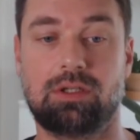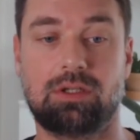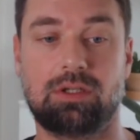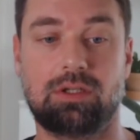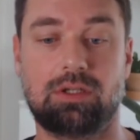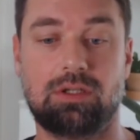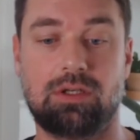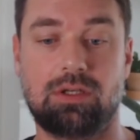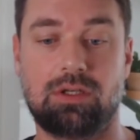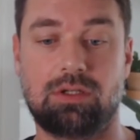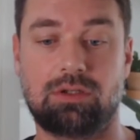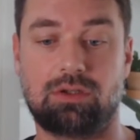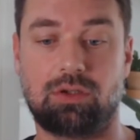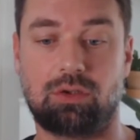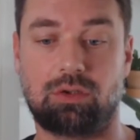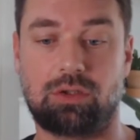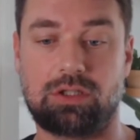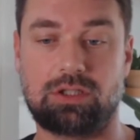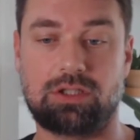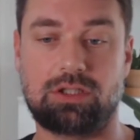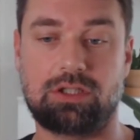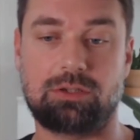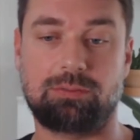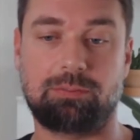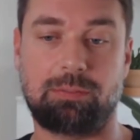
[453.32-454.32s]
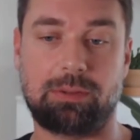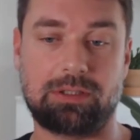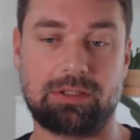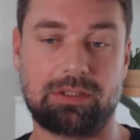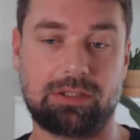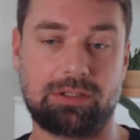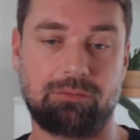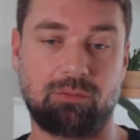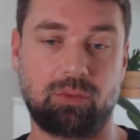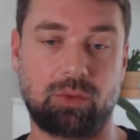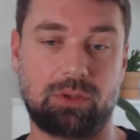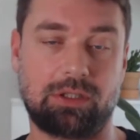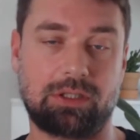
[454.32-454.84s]
So this is basically
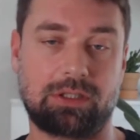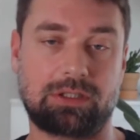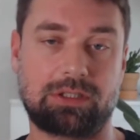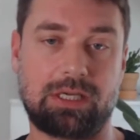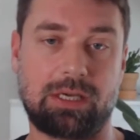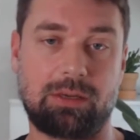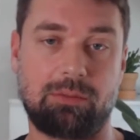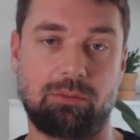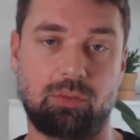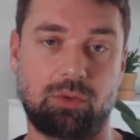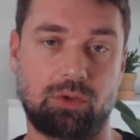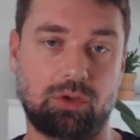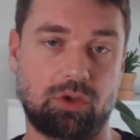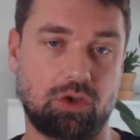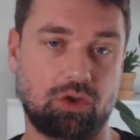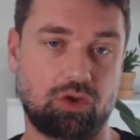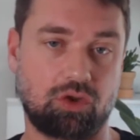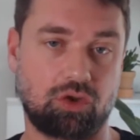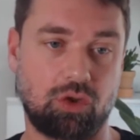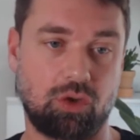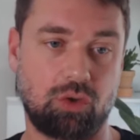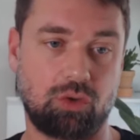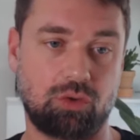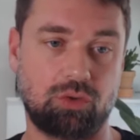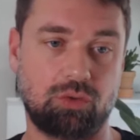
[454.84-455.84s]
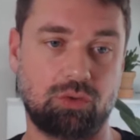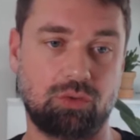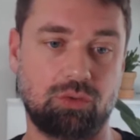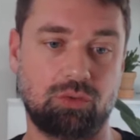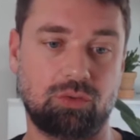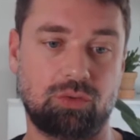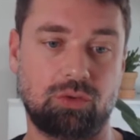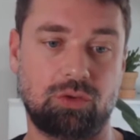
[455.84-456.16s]
with the example we just showed you.